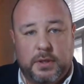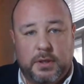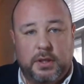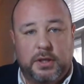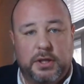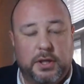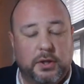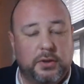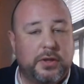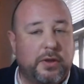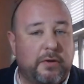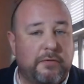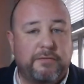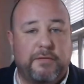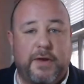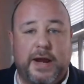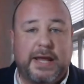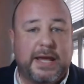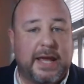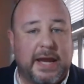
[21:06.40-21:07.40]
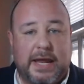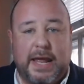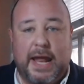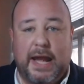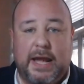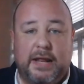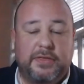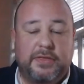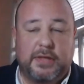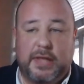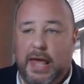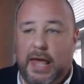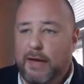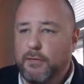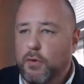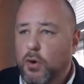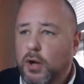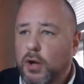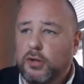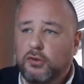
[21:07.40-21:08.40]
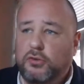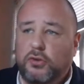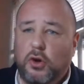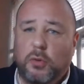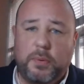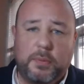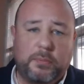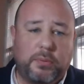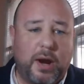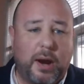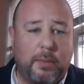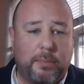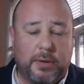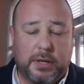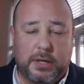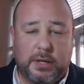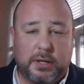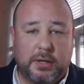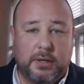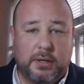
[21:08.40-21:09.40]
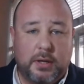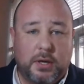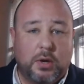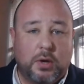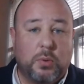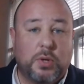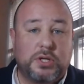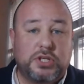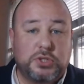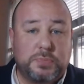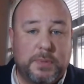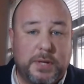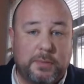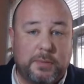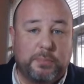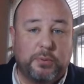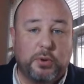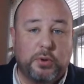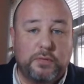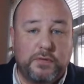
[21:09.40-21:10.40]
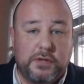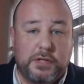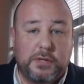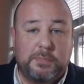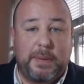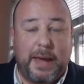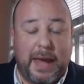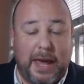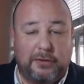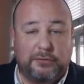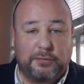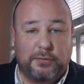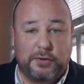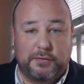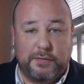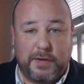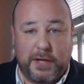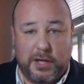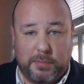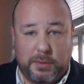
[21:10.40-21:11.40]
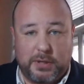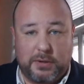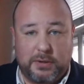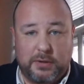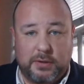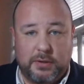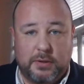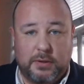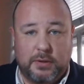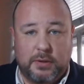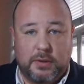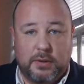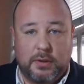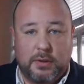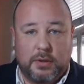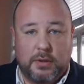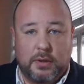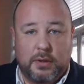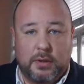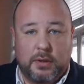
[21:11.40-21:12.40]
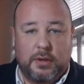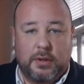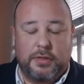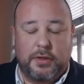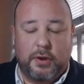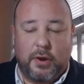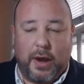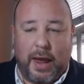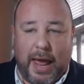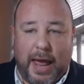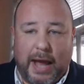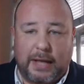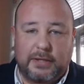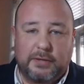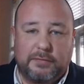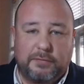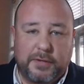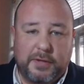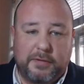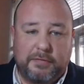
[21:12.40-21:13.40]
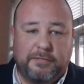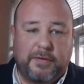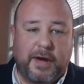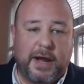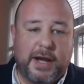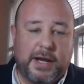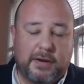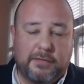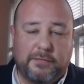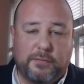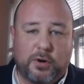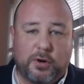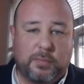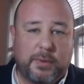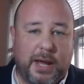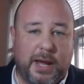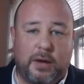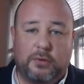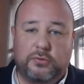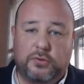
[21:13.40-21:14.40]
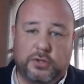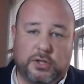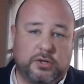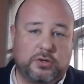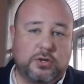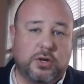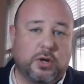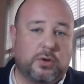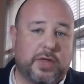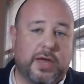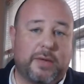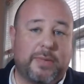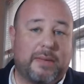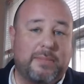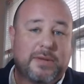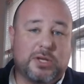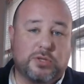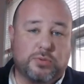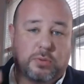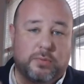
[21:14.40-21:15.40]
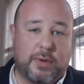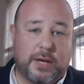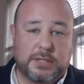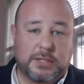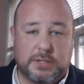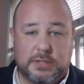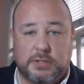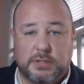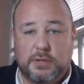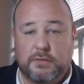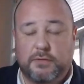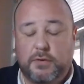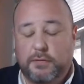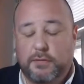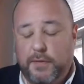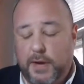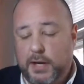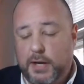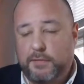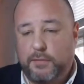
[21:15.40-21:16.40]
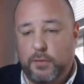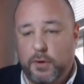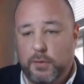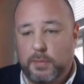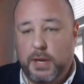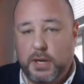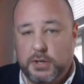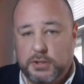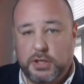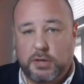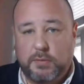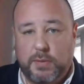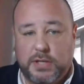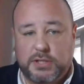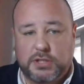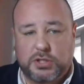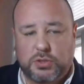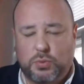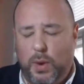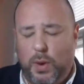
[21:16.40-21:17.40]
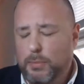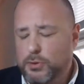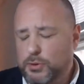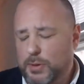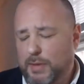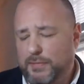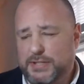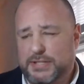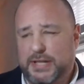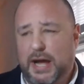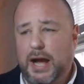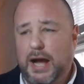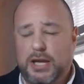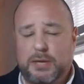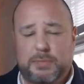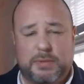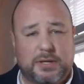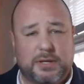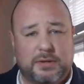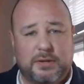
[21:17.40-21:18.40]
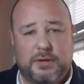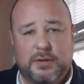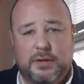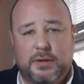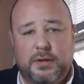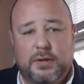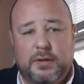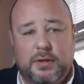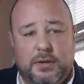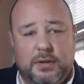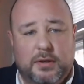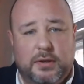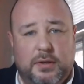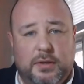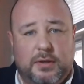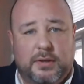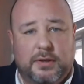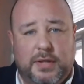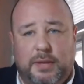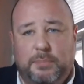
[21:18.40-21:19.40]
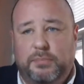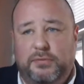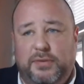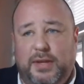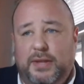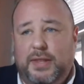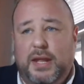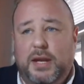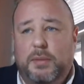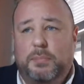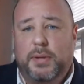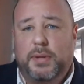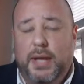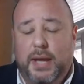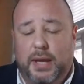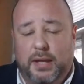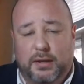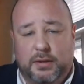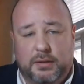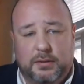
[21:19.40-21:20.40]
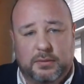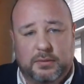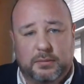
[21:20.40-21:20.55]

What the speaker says: Clearly they're fighting getting anything. They have all this open property, which has been approved in the past for development. They're actively fighting affordable housing, and you know that means we're racist. If you're fighting affordable housing, you're racist. Why would you have a document that said that in a plan?